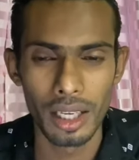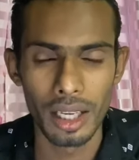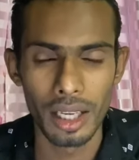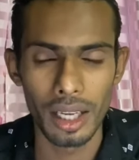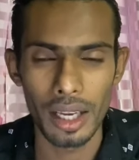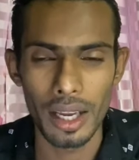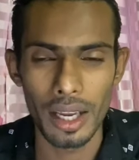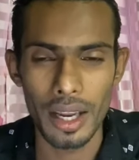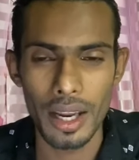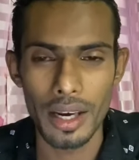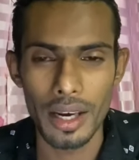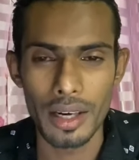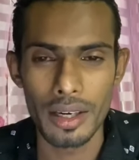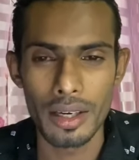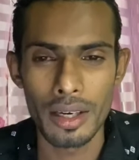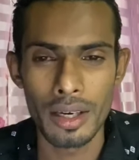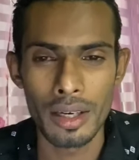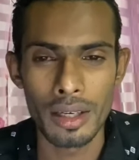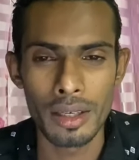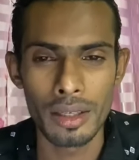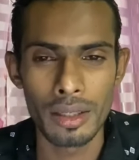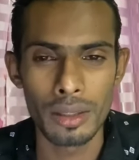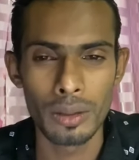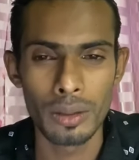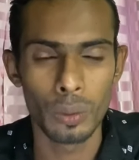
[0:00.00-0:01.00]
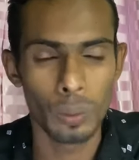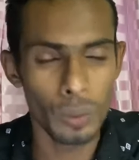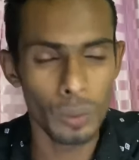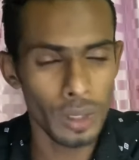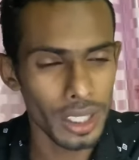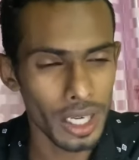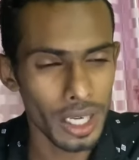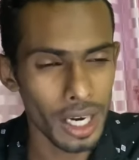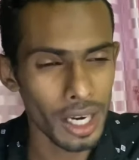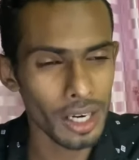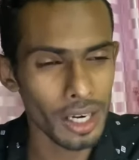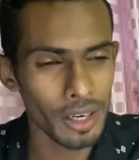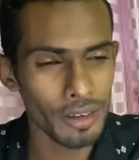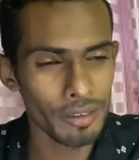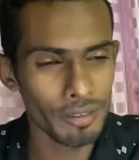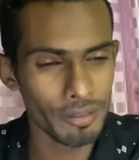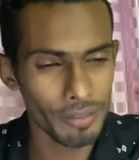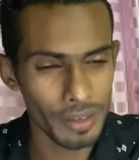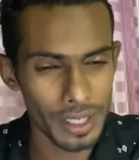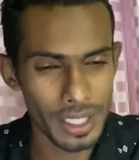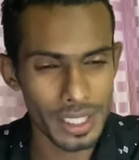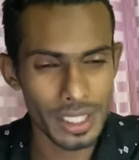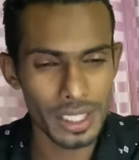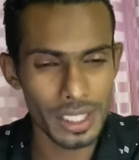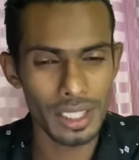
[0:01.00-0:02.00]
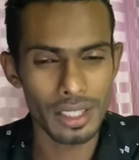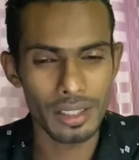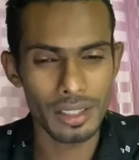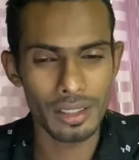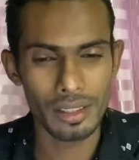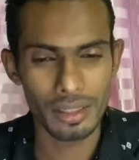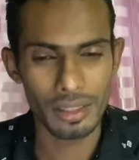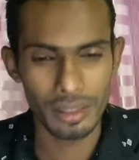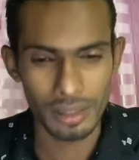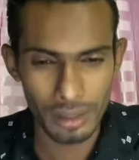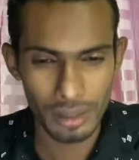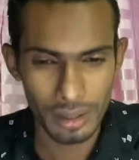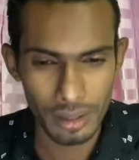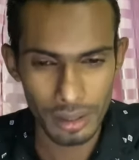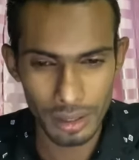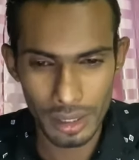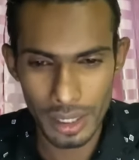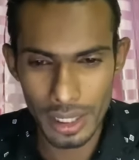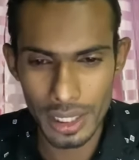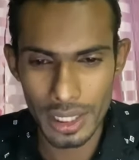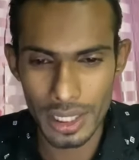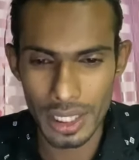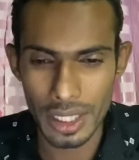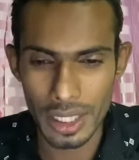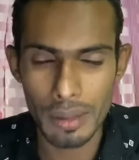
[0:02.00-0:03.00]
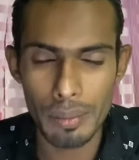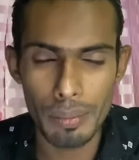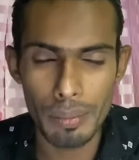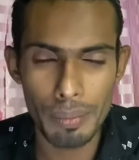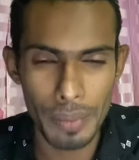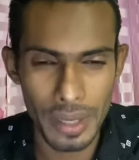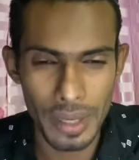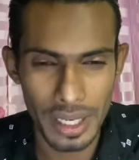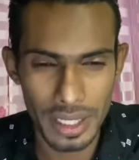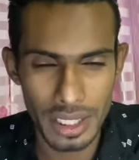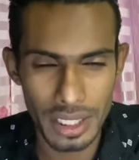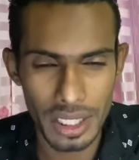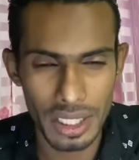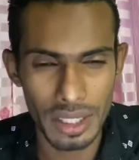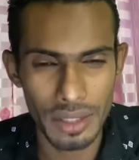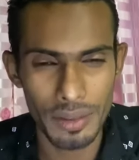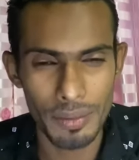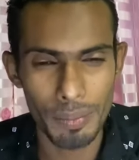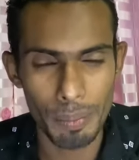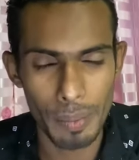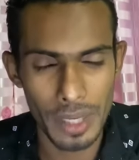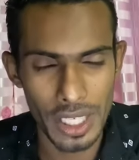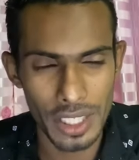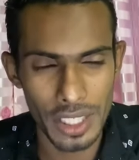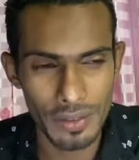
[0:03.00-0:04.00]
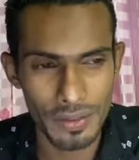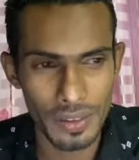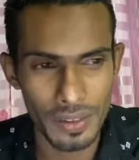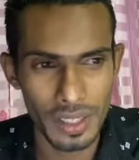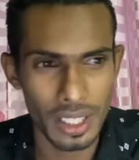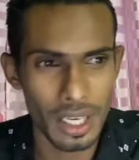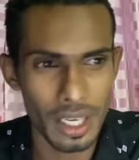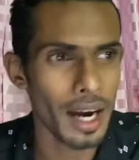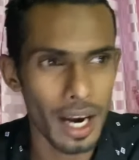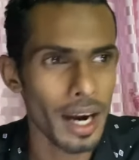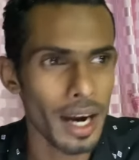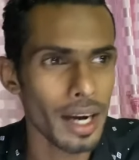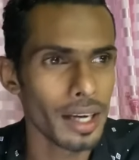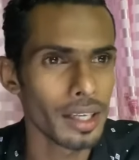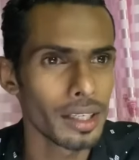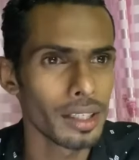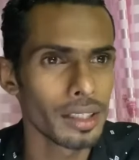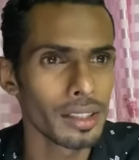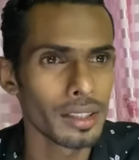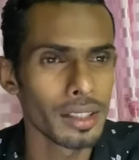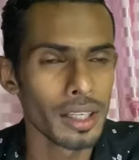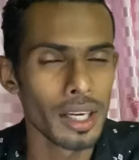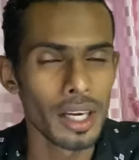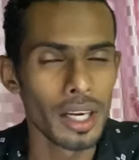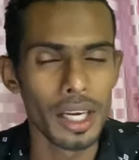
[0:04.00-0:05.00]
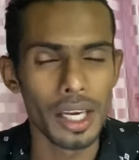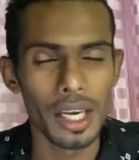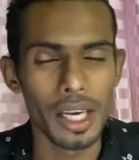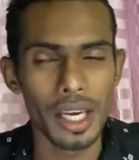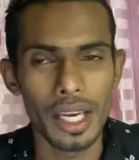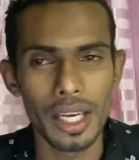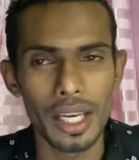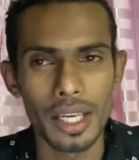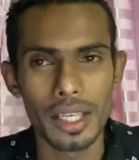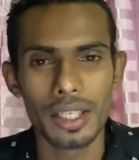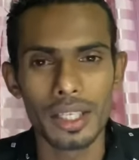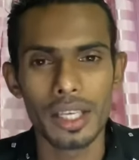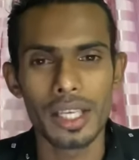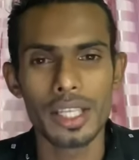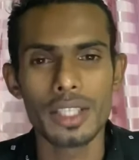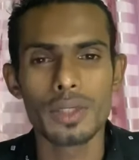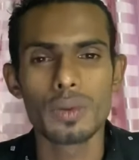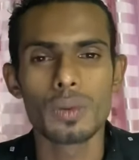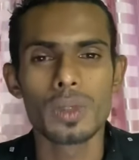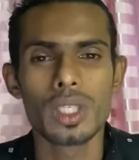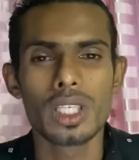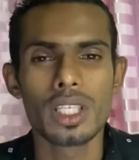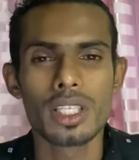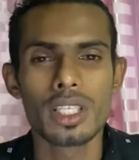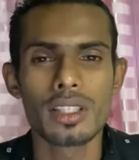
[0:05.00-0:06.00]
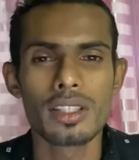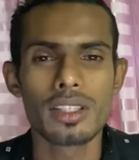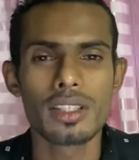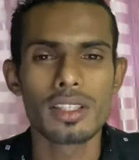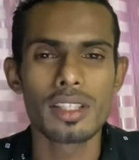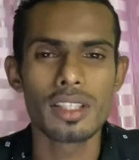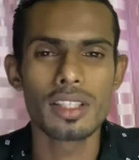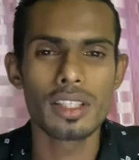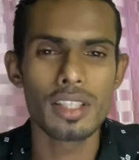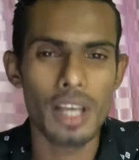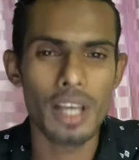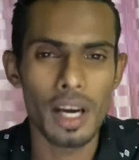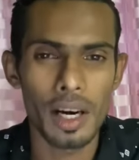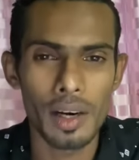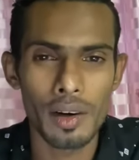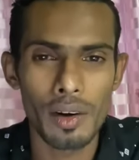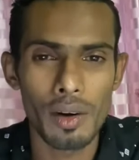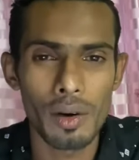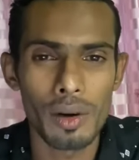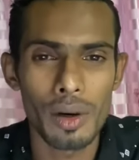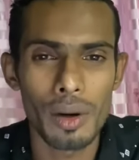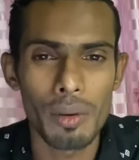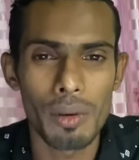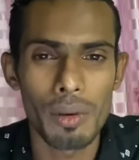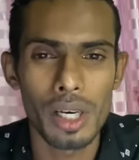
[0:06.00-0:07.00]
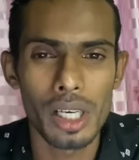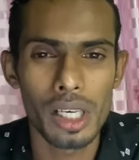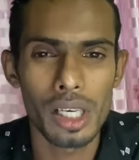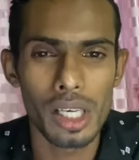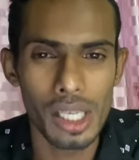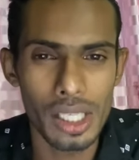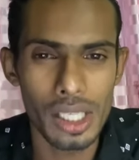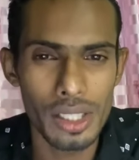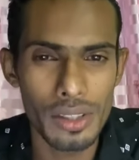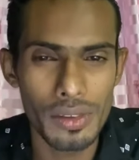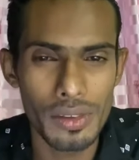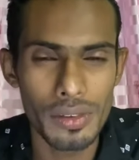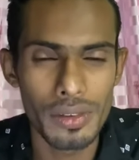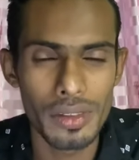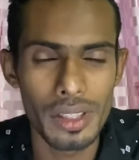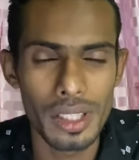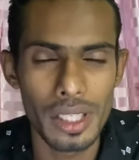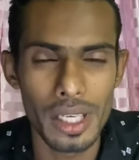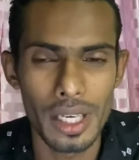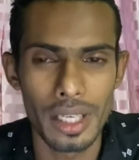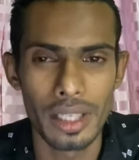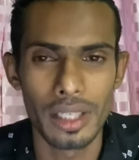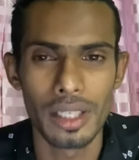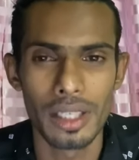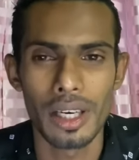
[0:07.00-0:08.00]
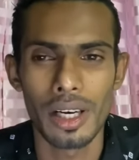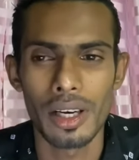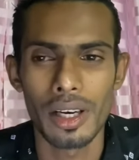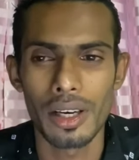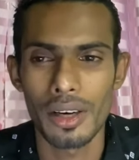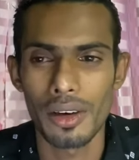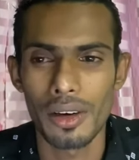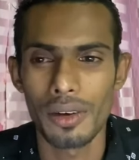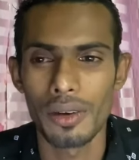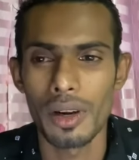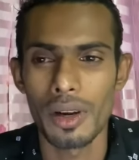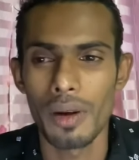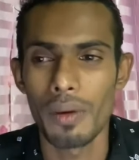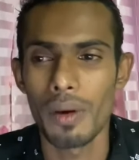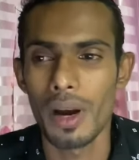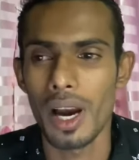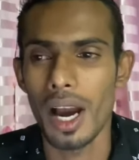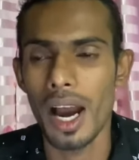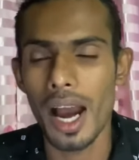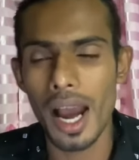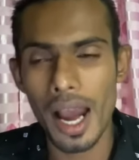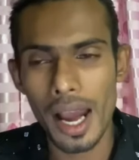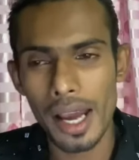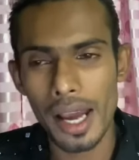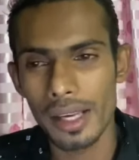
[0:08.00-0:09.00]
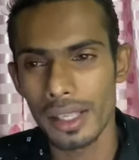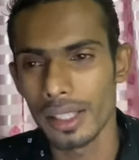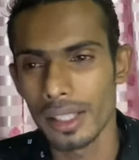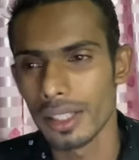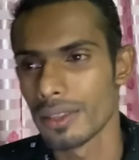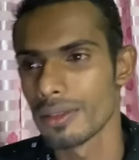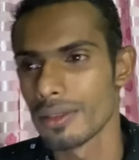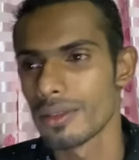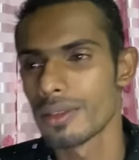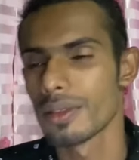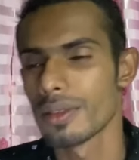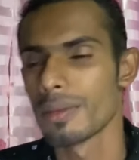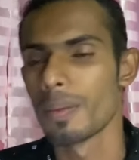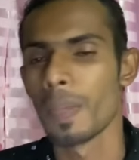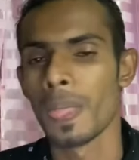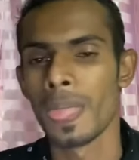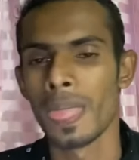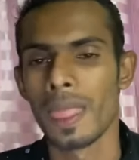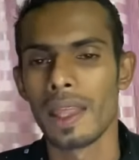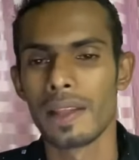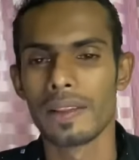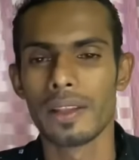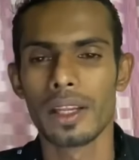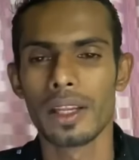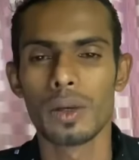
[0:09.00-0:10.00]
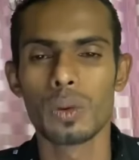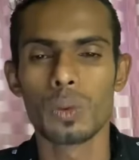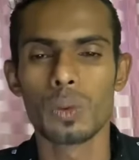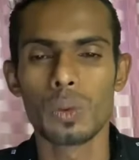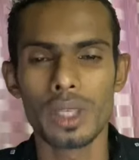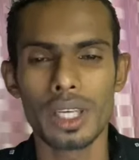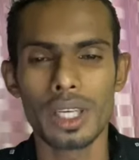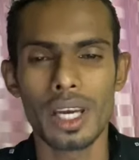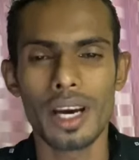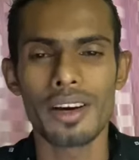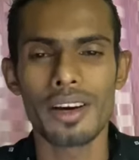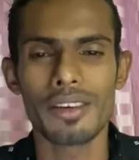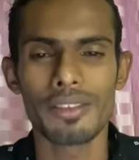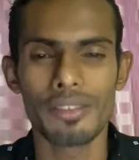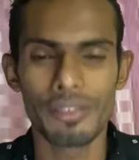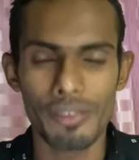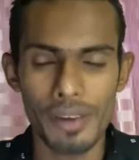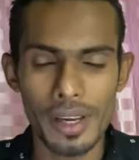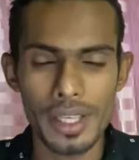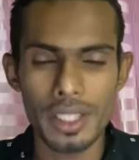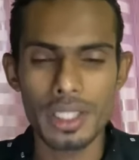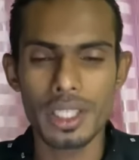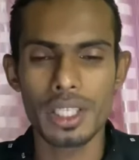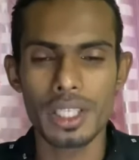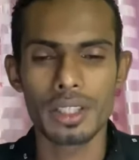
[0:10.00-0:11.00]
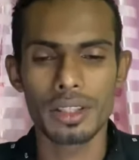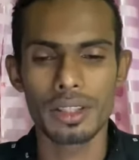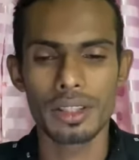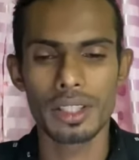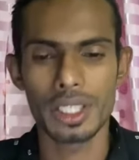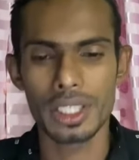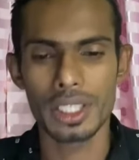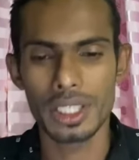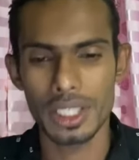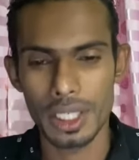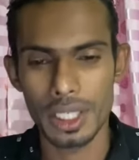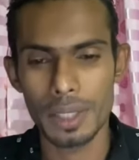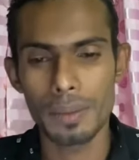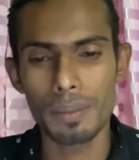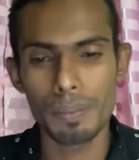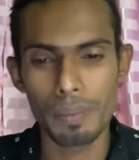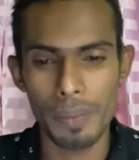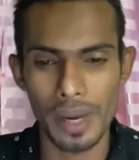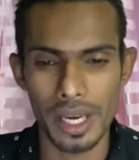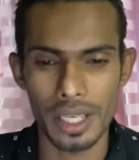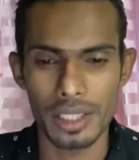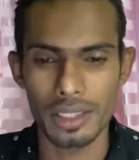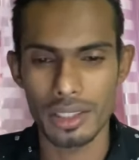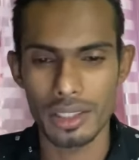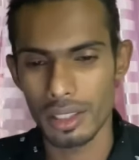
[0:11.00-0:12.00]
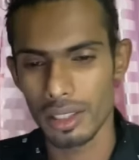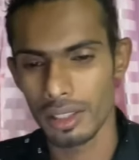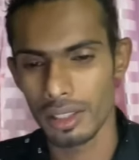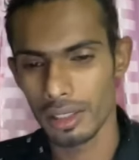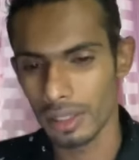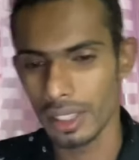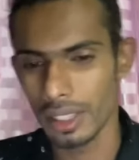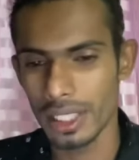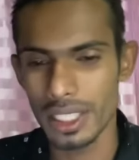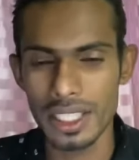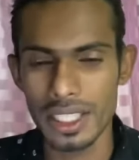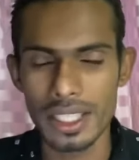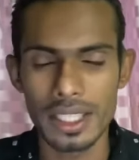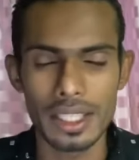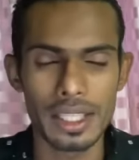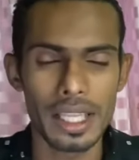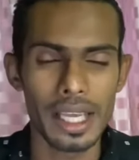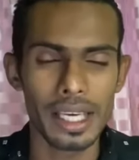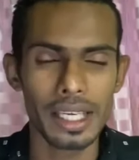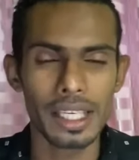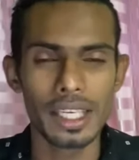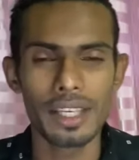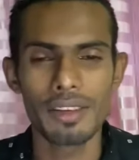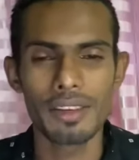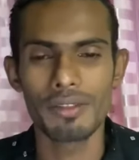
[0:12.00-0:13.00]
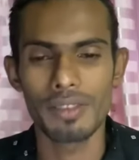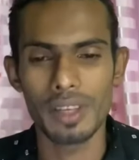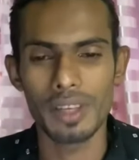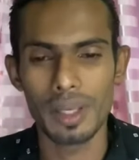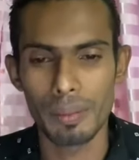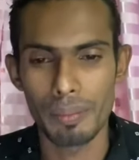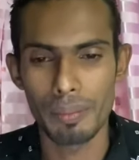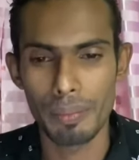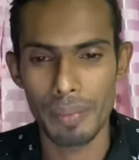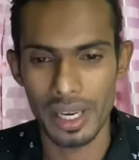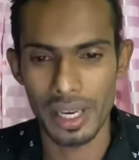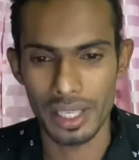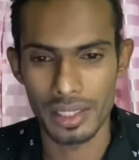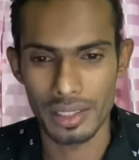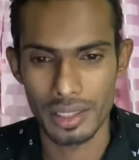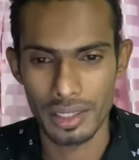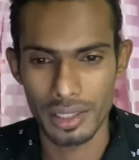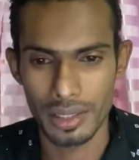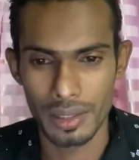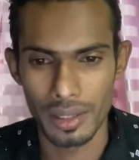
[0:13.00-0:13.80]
And we are facing these impacts in the Pacific Island, and as we can see around our country and around our islands, that we are facing these impacts, these negative impacts,